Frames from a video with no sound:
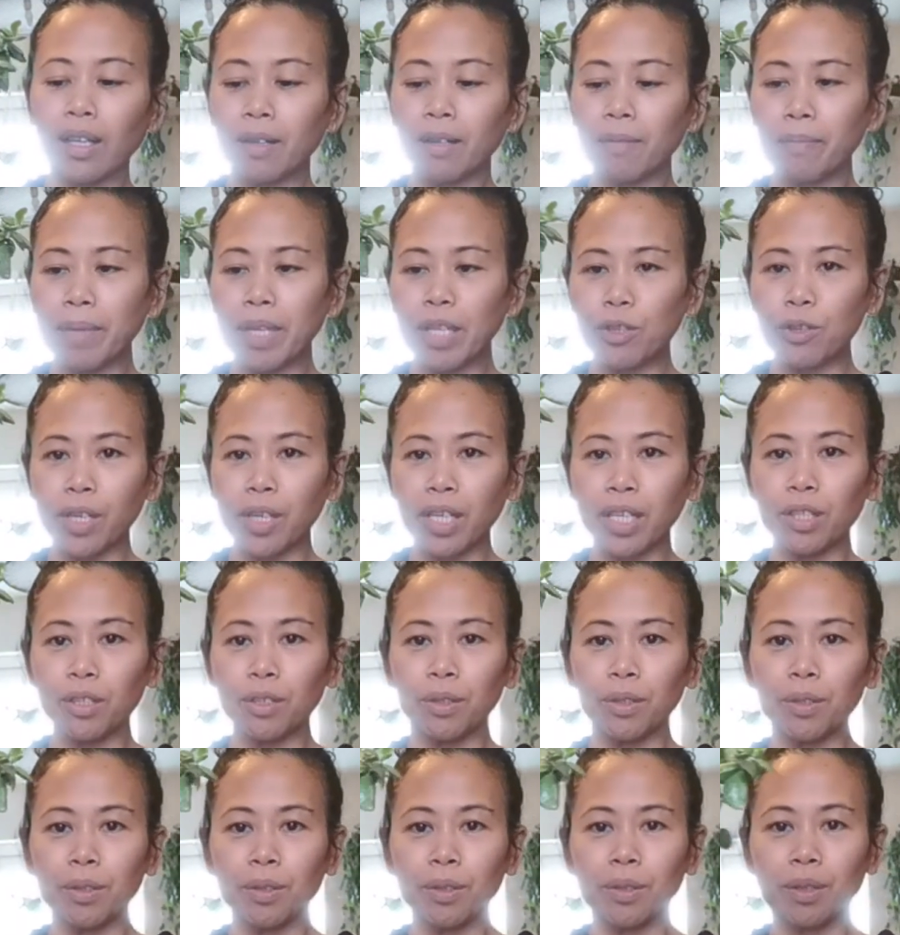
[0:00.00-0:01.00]
have been trying
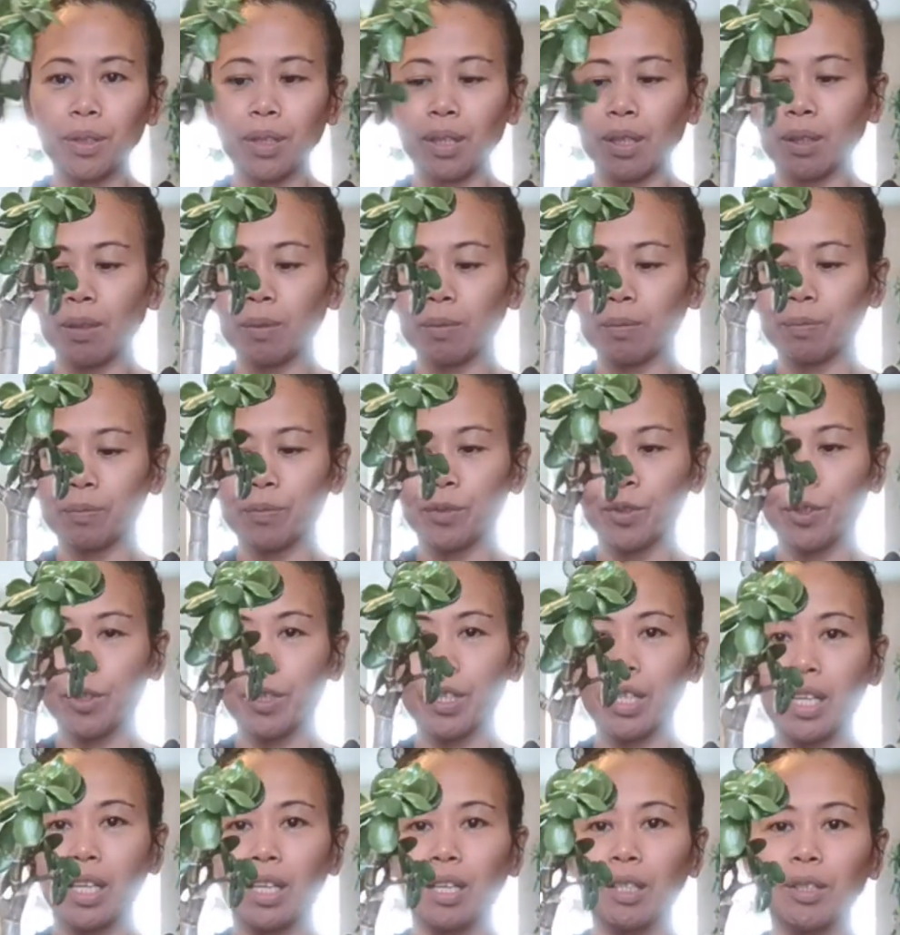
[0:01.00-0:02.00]
to
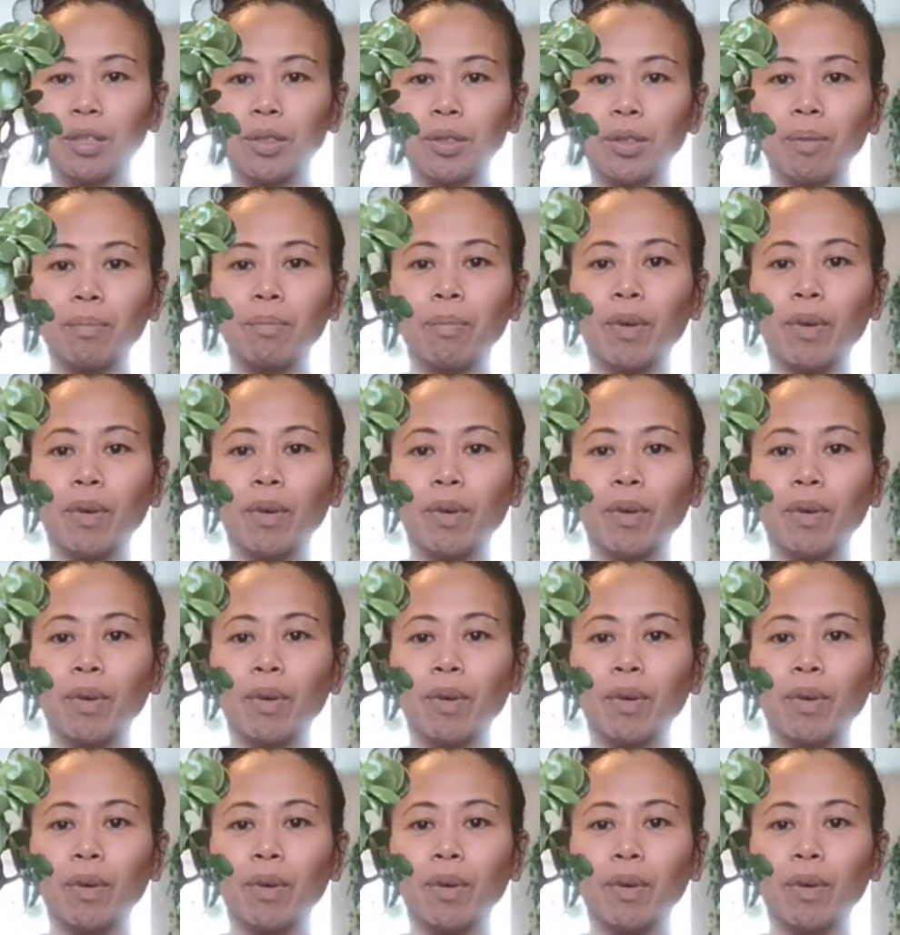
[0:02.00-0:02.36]
turn it into a